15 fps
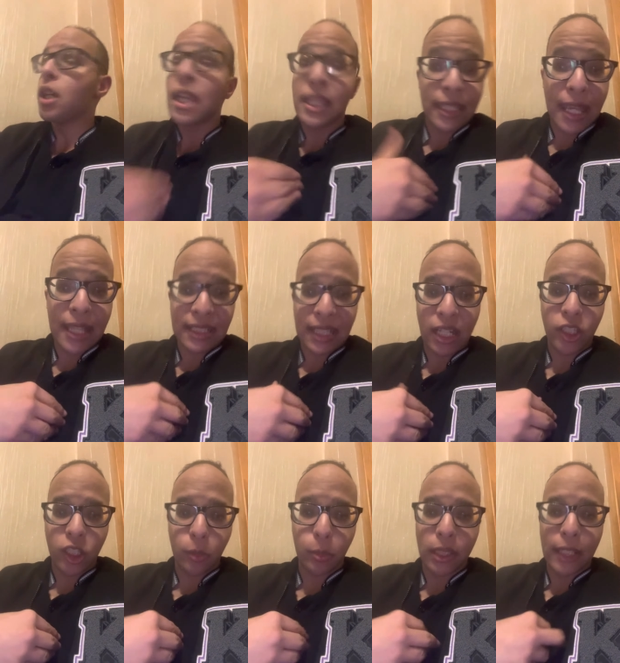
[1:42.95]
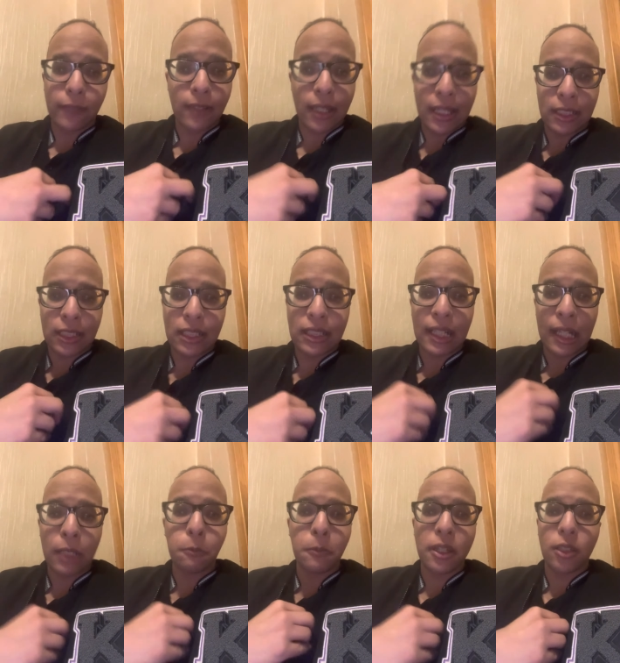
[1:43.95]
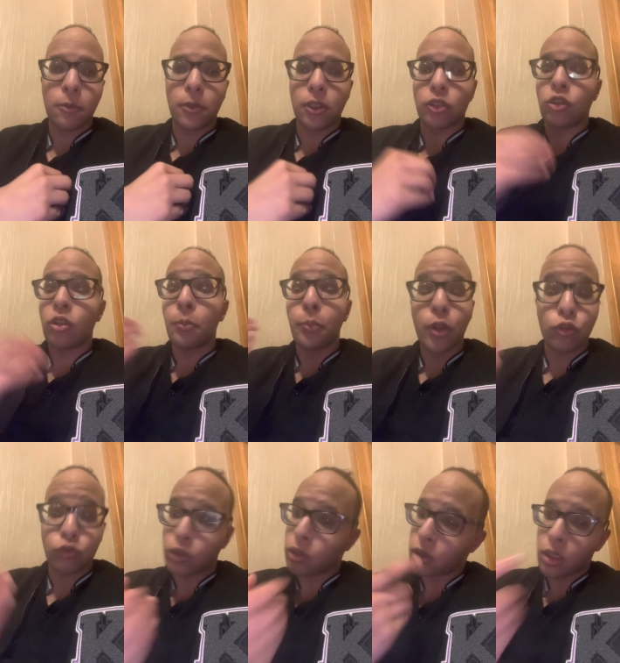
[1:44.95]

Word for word: Yes, I do believe that England can win the World Cup, but